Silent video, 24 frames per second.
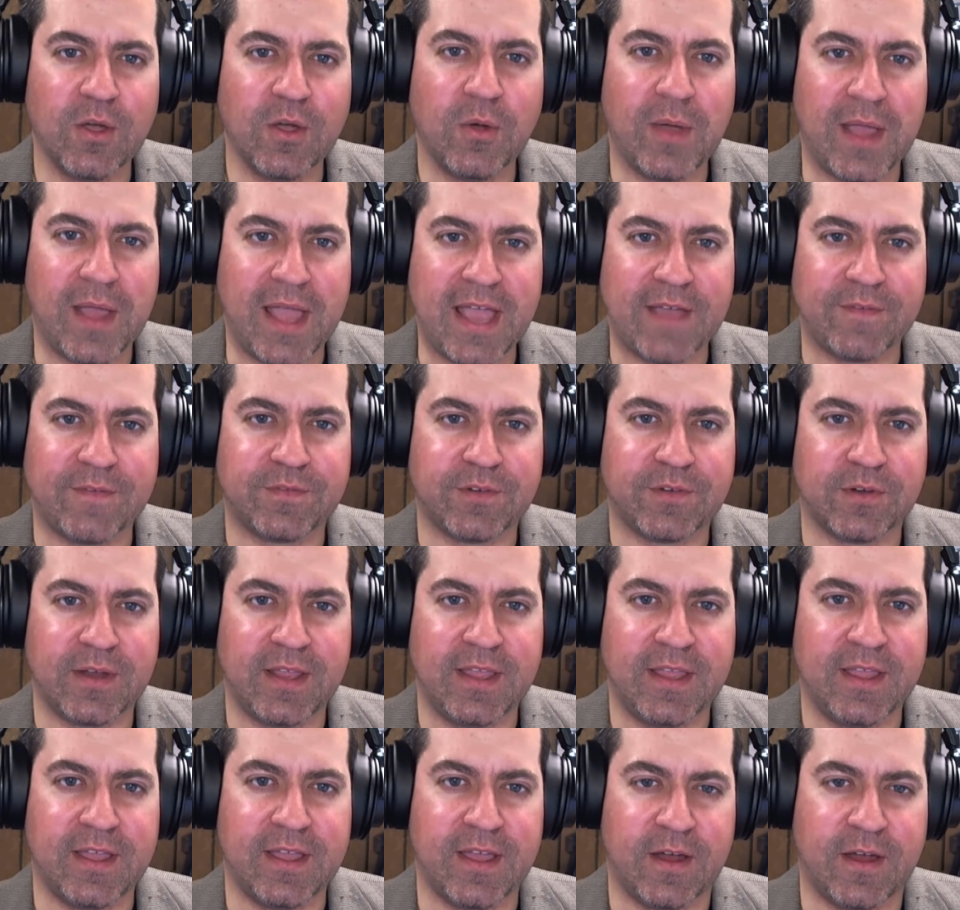go after
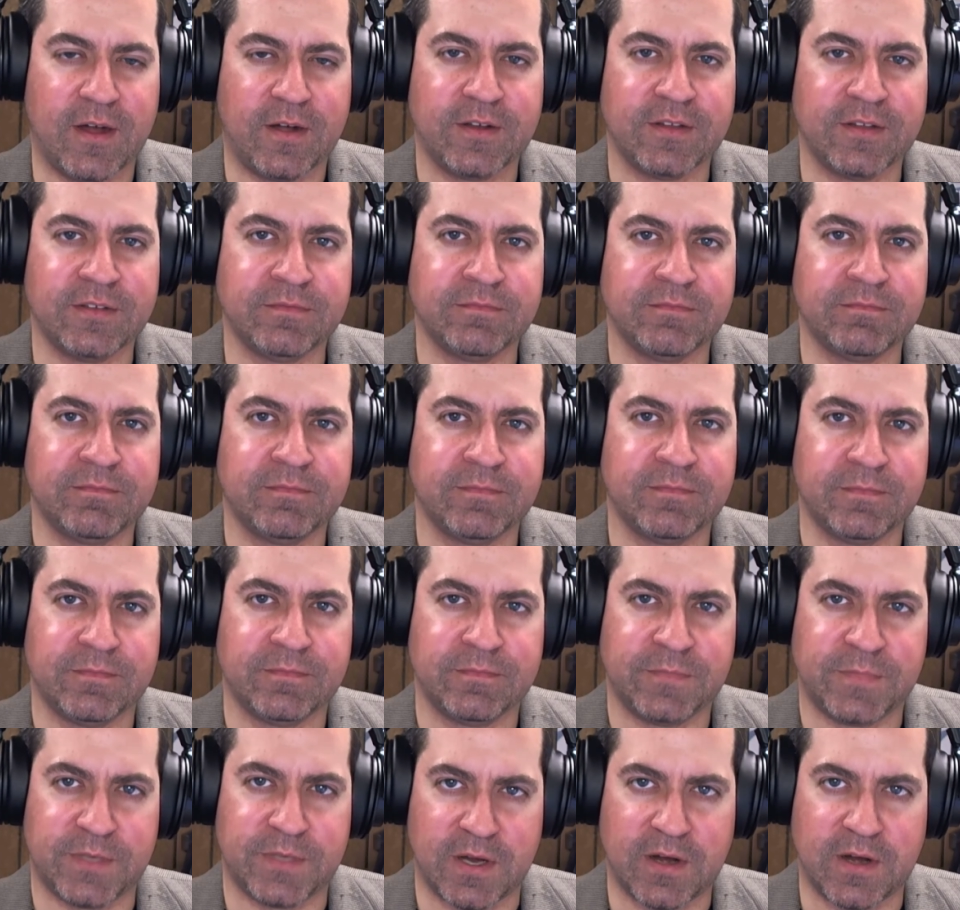a hardened
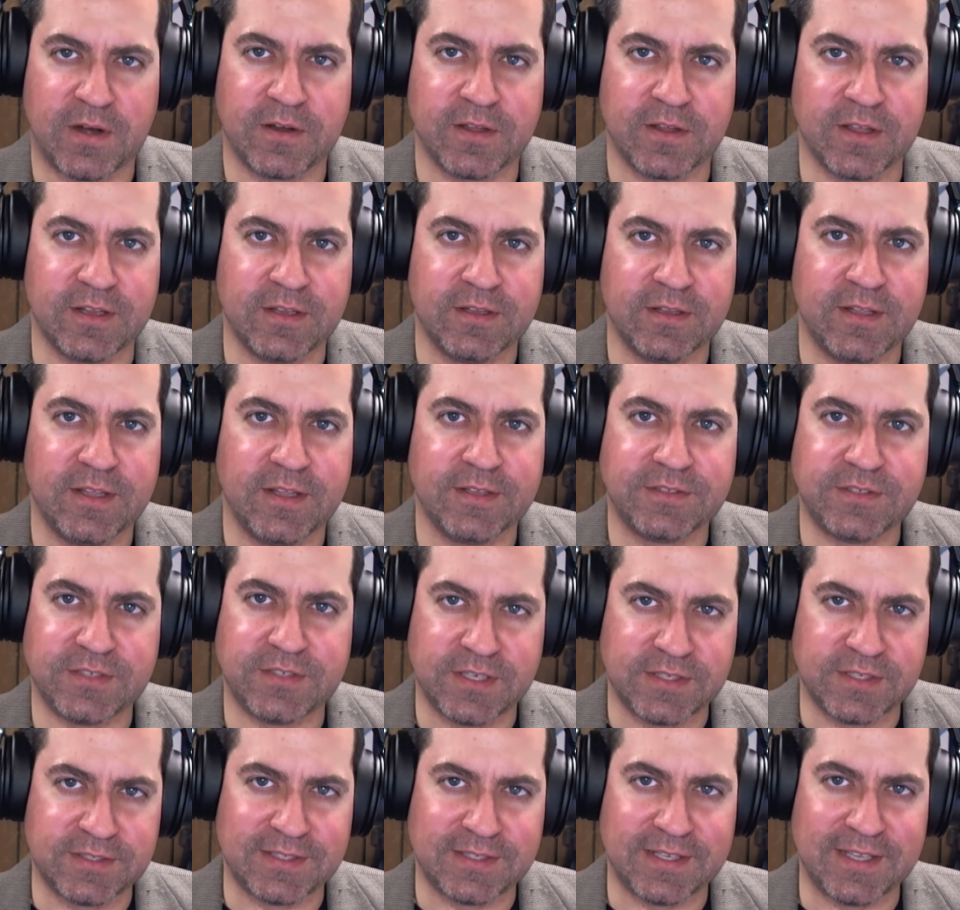target. It
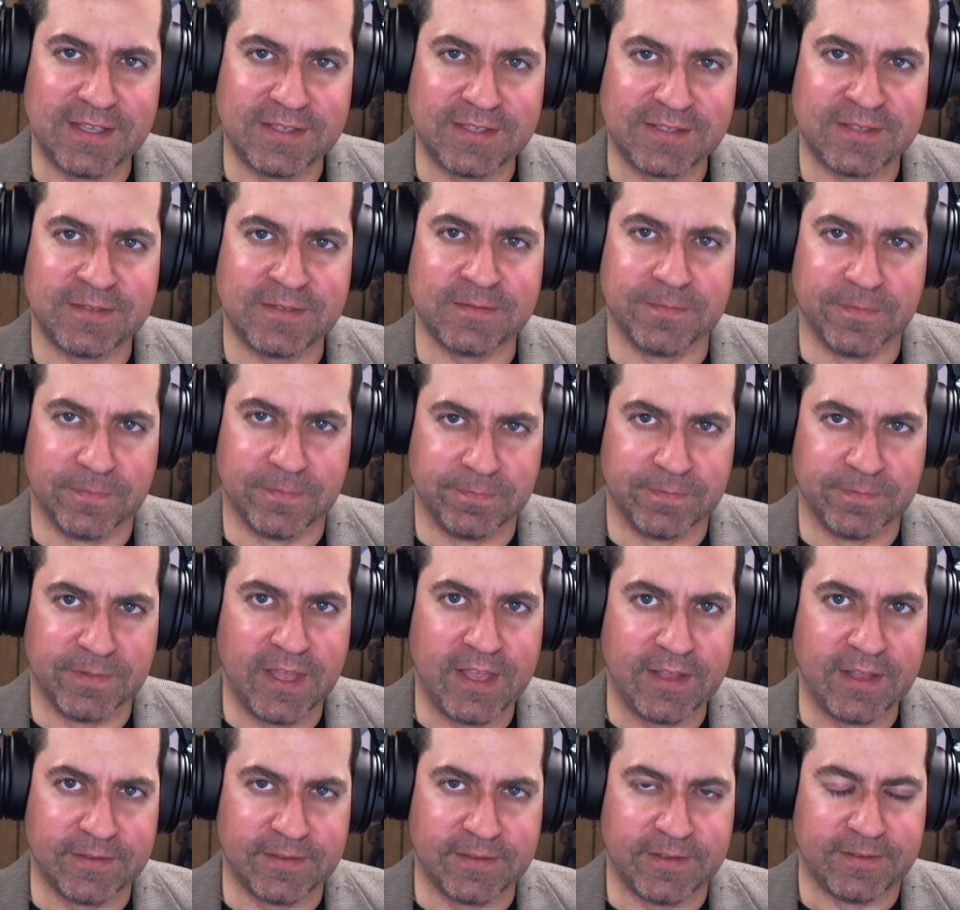just isn't
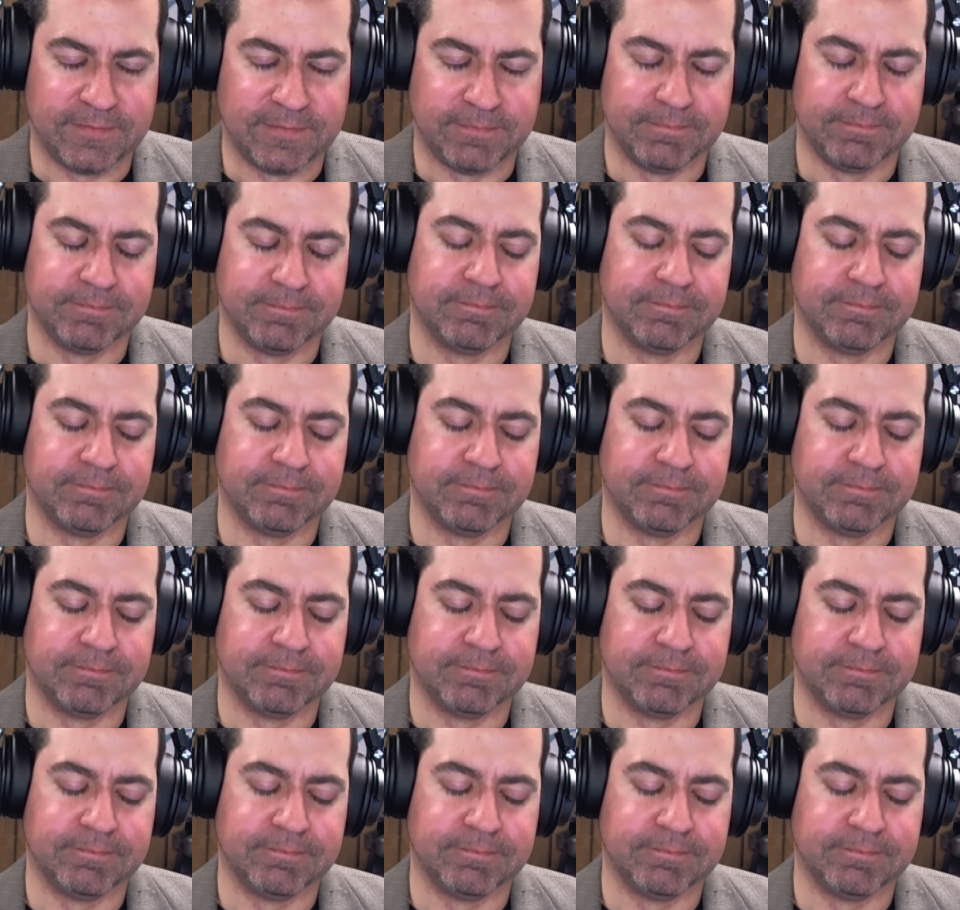likely